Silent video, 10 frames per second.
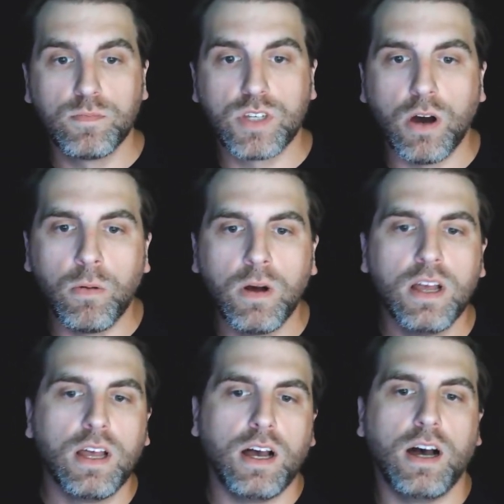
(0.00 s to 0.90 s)
So
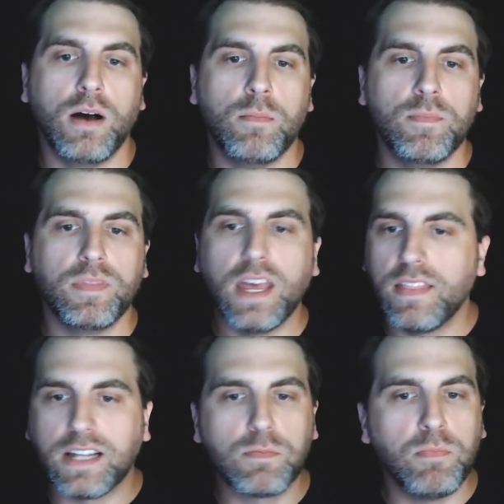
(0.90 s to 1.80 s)

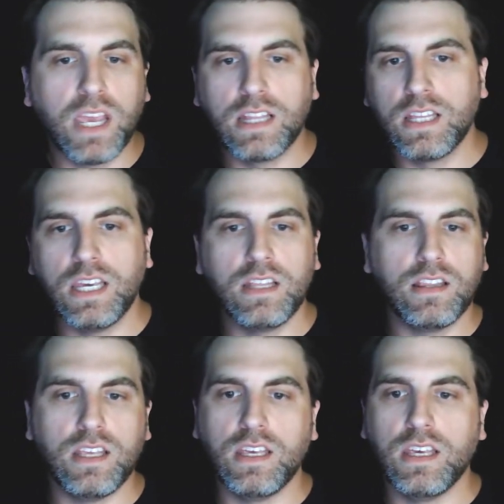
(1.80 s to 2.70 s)
that's mainly
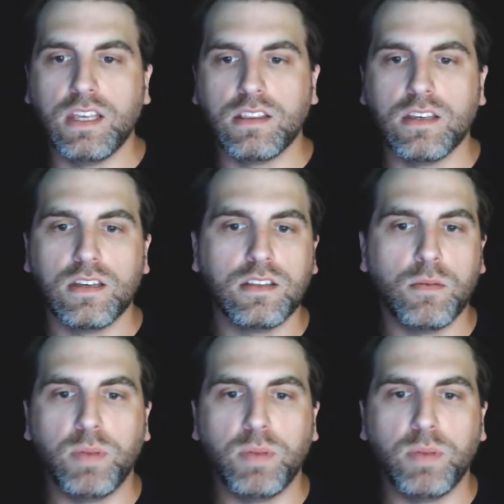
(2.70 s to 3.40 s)
the